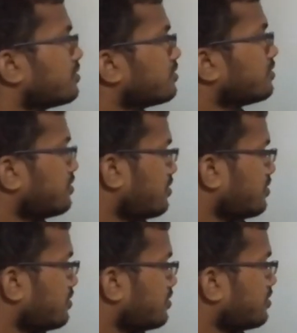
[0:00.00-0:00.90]
and
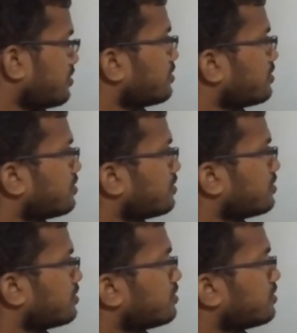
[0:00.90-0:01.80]
then the
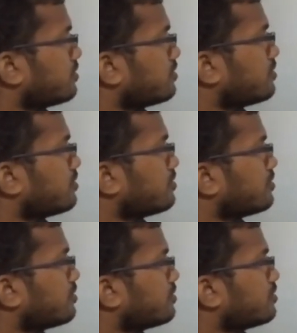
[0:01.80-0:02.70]
yeah.